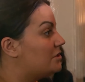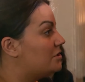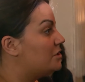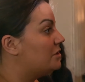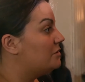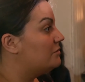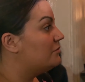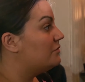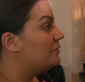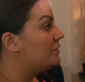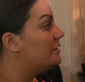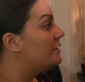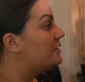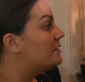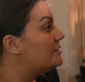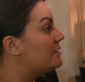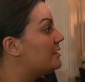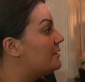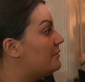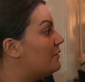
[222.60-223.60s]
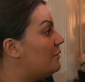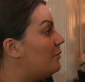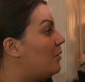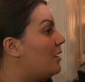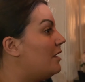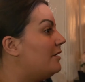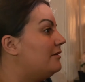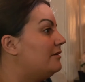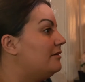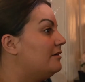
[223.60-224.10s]
the children, so that
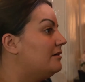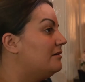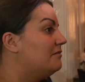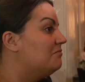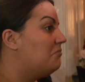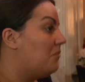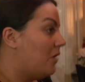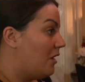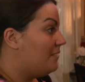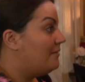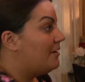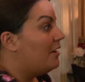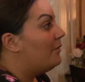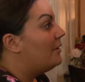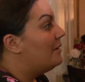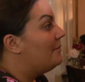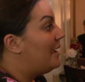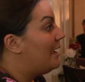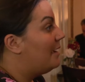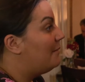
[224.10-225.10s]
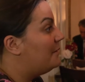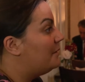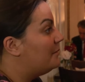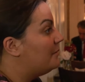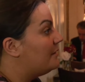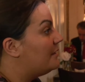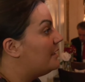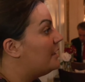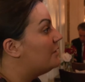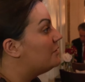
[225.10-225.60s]
one, I know I'm happy
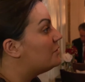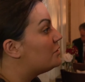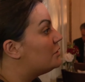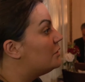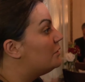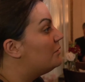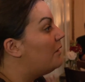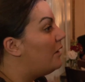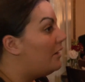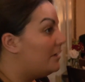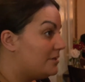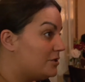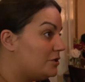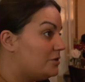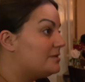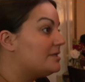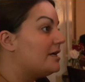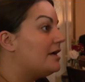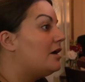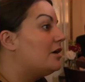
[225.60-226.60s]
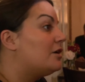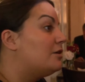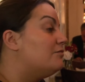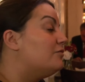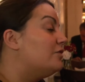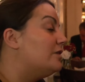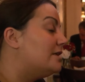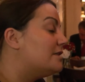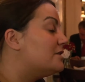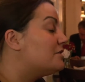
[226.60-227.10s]
with it, and two, as you say, I
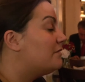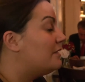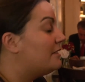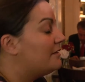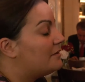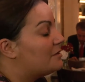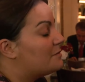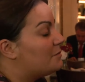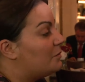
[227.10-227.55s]
can reiterate those